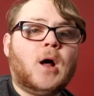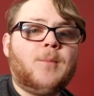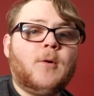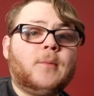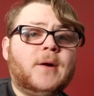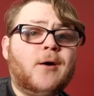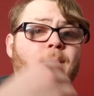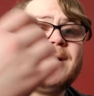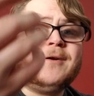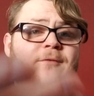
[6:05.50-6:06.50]
Pokemon
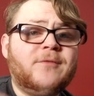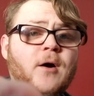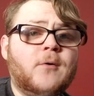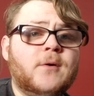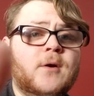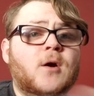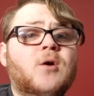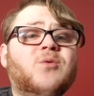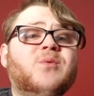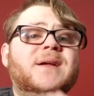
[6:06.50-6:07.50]
Home on your phone,
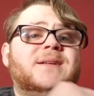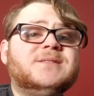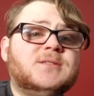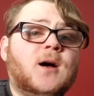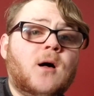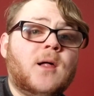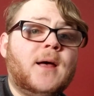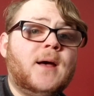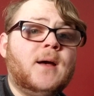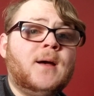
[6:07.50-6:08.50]
reinstall
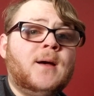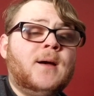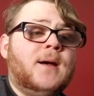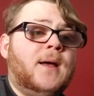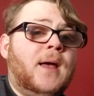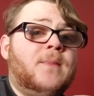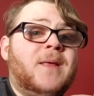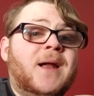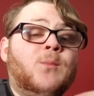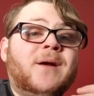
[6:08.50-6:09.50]
it, and
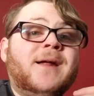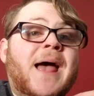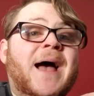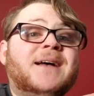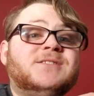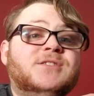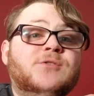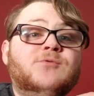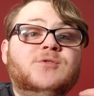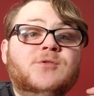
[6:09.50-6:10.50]
then when it asks
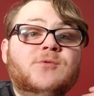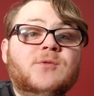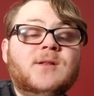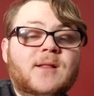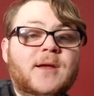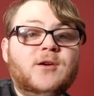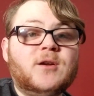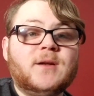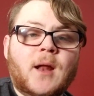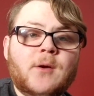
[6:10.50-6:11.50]
you to link your
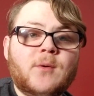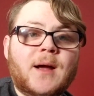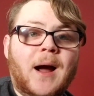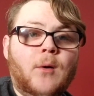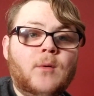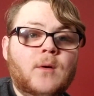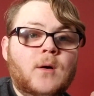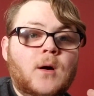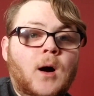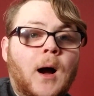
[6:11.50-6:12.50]
Nintendo account
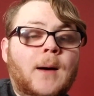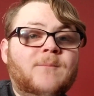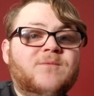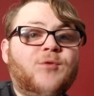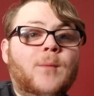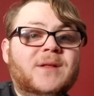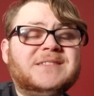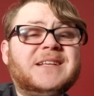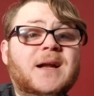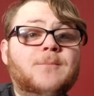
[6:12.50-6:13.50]
from the
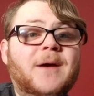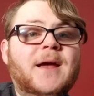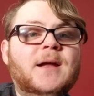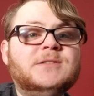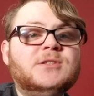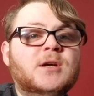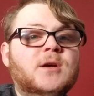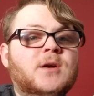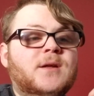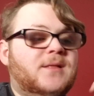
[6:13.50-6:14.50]
setup page,
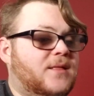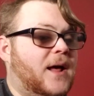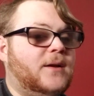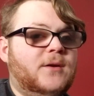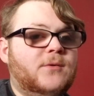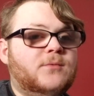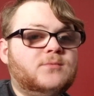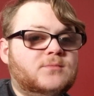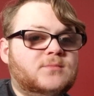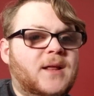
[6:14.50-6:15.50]
then
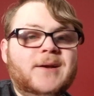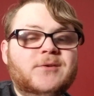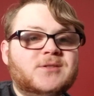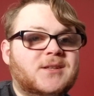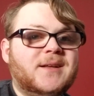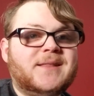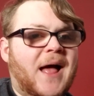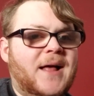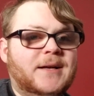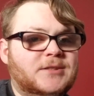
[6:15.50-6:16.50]
you just click
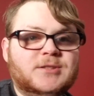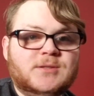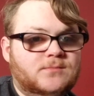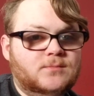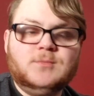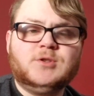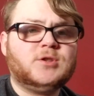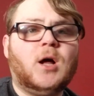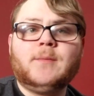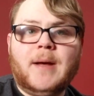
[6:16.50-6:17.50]
that and it should
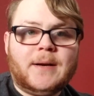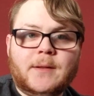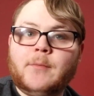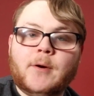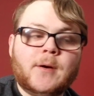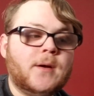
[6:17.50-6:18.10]
just automatically work.